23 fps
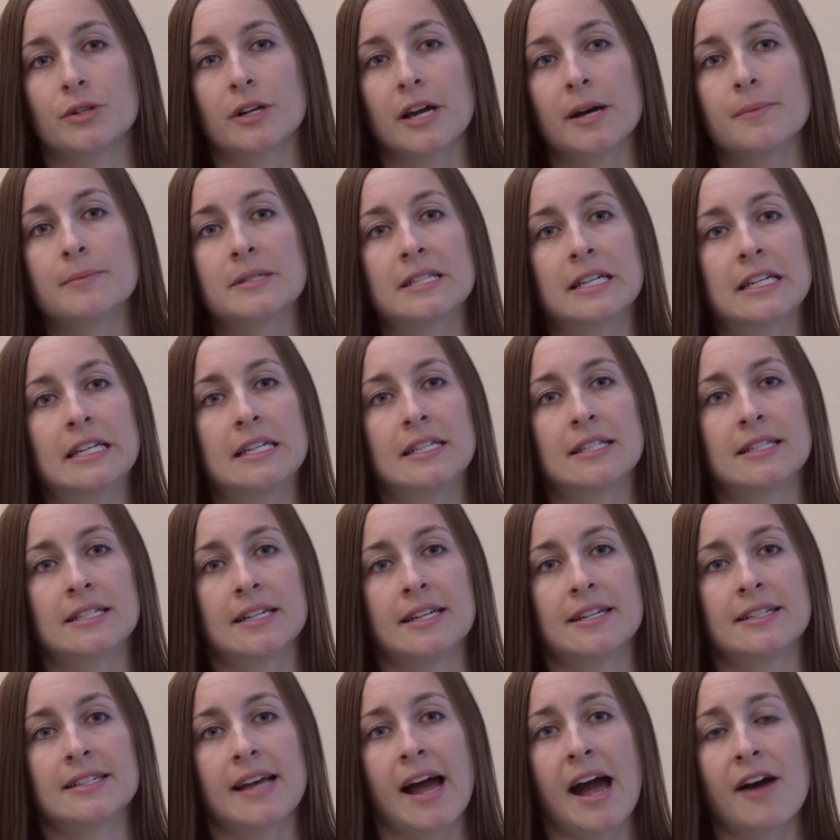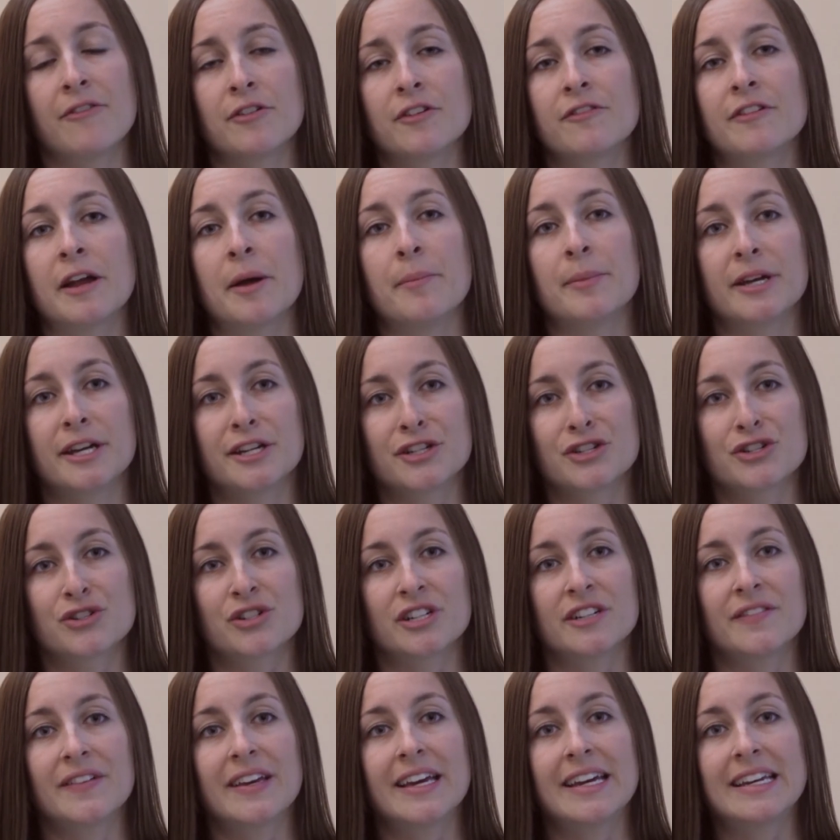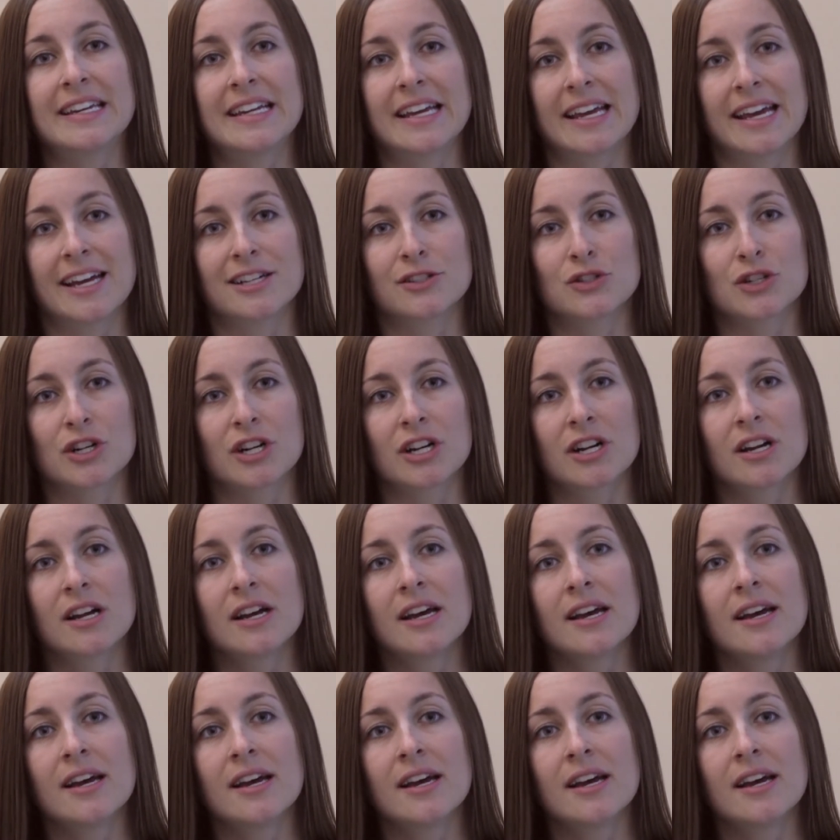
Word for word: who comes in and says, I have a family history of kidney cancer,